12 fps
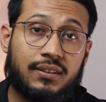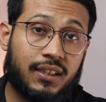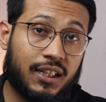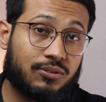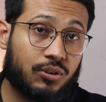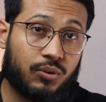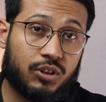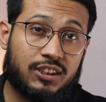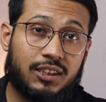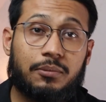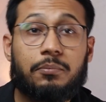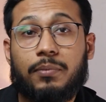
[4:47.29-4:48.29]
Thanks for
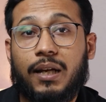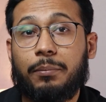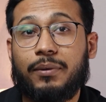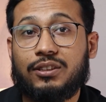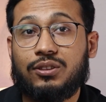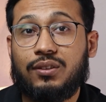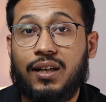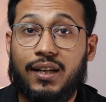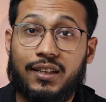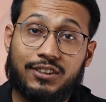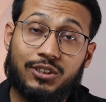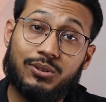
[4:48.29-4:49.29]
watching, bleib gesund, and
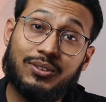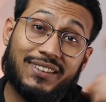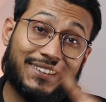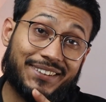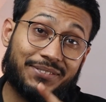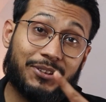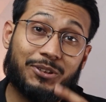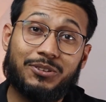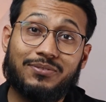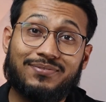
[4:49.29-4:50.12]
I'll see you in this video.